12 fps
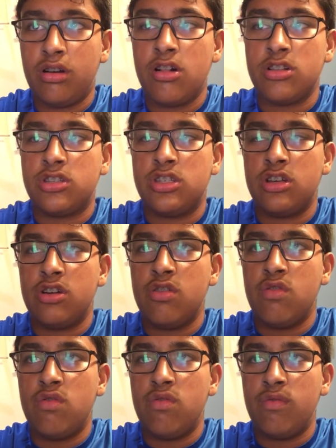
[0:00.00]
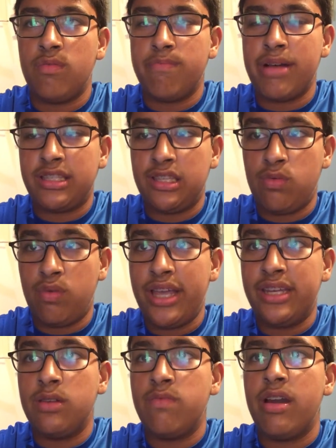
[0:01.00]
Also, Matthew
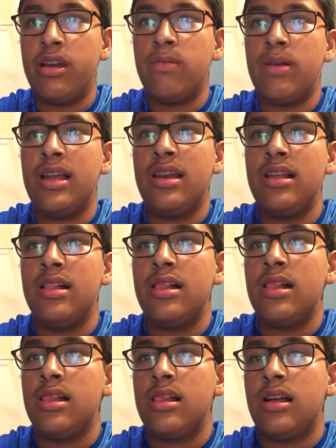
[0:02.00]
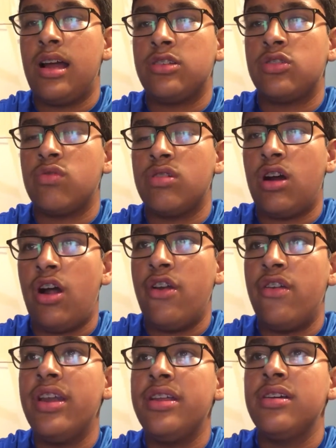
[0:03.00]
Wade did very well and scored
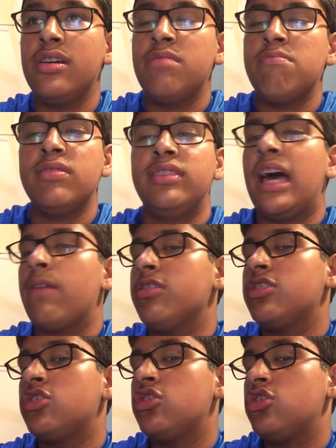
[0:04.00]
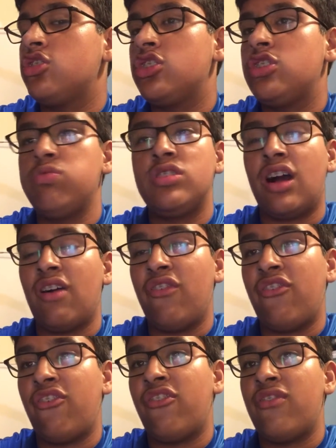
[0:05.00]
100. But that was too
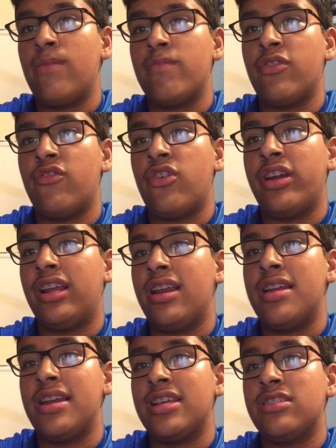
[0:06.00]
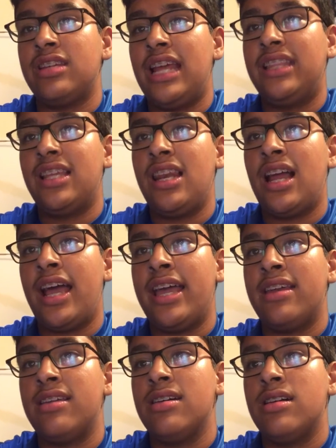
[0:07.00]
tough for England, as Nathan
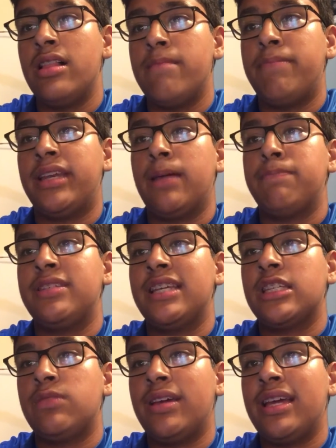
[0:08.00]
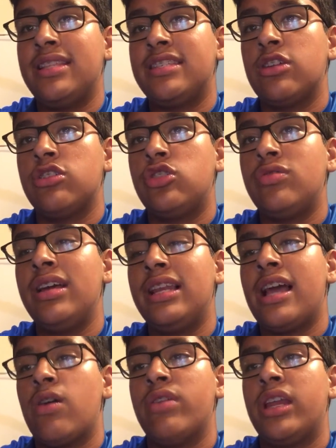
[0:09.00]
Lyon picked up 6 wickets and
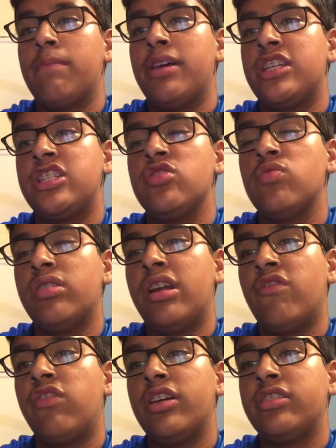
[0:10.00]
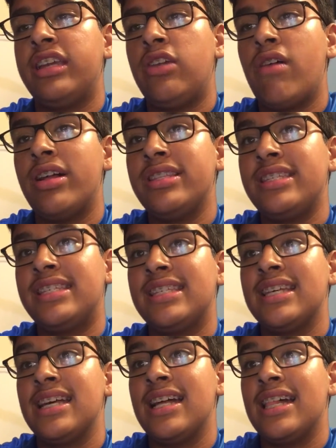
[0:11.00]
Australia winning by 243 runs